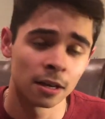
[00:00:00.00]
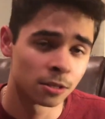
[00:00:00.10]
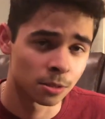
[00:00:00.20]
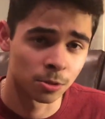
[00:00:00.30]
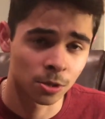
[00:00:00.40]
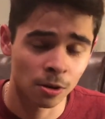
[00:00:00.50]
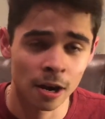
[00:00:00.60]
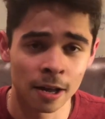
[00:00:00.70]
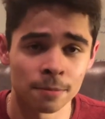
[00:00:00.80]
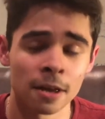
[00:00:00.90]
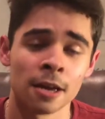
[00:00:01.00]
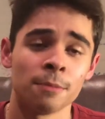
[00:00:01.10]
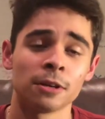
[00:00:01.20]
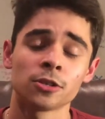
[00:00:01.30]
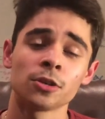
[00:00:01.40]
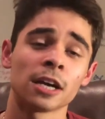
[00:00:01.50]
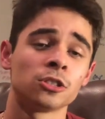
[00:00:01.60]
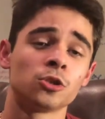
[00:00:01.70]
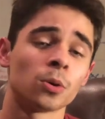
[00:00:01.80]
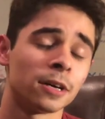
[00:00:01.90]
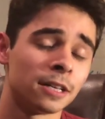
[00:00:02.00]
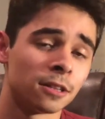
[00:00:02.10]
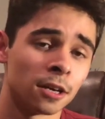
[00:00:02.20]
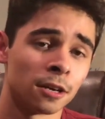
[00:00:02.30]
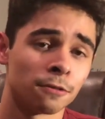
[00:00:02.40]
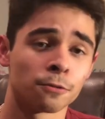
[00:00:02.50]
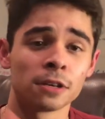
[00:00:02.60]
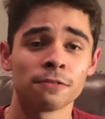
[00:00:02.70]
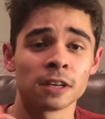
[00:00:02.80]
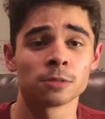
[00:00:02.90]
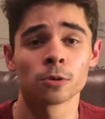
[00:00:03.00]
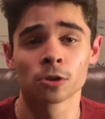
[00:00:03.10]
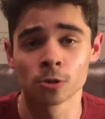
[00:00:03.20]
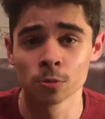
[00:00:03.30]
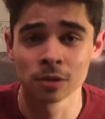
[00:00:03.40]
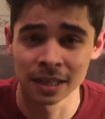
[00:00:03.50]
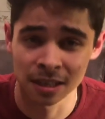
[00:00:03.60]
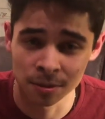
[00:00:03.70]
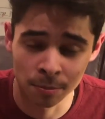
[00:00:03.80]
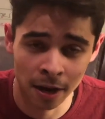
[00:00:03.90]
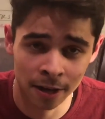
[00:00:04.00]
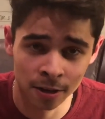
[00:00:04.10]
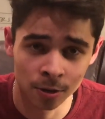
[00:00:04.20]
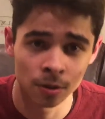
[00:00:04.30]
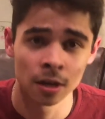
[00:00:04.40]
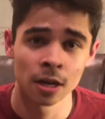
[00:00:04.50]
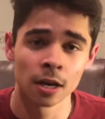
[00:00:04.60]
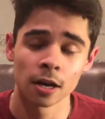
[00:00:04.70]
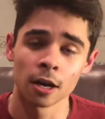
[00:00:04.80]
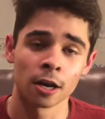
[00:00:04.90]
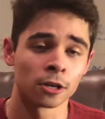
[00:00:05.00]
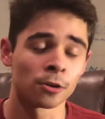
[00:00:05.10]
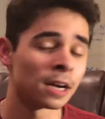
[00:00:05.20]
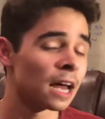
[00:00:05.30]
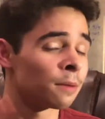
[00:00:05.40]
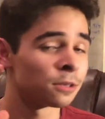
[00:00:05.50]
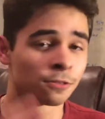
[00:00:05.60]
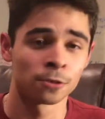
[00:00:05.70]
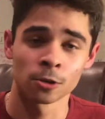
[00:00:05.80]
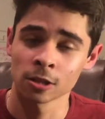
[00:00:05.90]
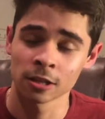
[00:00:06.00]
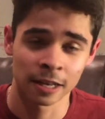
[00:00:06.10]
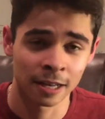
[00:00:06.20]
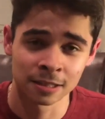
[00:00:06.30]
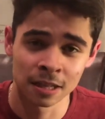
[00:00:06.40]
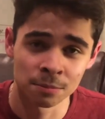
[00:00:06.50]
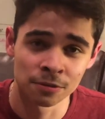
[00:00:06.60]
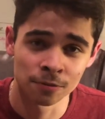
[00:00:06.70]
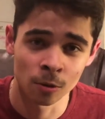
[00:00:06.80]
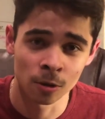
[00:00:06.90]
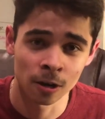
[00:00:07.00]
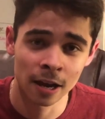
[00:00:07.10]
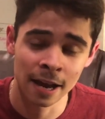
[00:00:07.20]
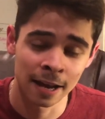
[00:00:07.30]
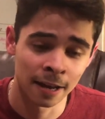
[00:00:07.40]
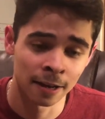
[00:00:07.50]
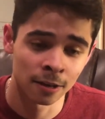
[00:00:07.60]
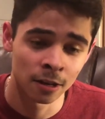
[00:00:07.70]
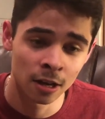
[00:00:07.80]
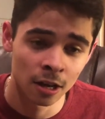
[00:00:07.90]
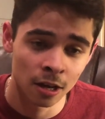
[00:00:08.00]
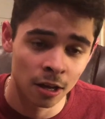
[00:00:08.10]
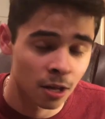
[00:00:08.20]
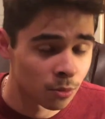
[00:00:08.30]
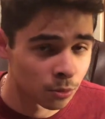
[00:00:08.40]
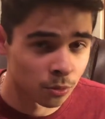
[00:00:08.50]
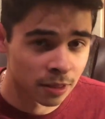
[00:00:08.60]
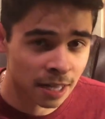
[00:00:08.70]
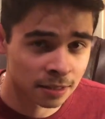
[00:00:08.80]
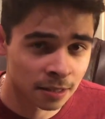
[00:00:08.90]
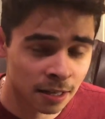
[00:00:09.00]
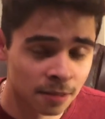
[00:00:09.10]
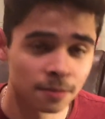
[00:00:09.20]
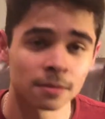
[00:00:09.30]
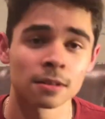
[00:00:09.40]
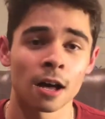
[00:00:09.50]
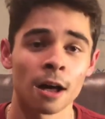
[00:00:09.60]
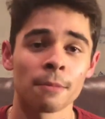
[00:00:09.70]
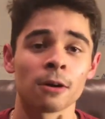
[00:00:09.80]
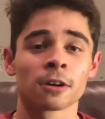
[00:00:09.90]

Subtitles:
Subscribe, and make sure you guys join the free Facebook group, link in the bio. Great atmosphere, like I said before. And with that said, I'm out,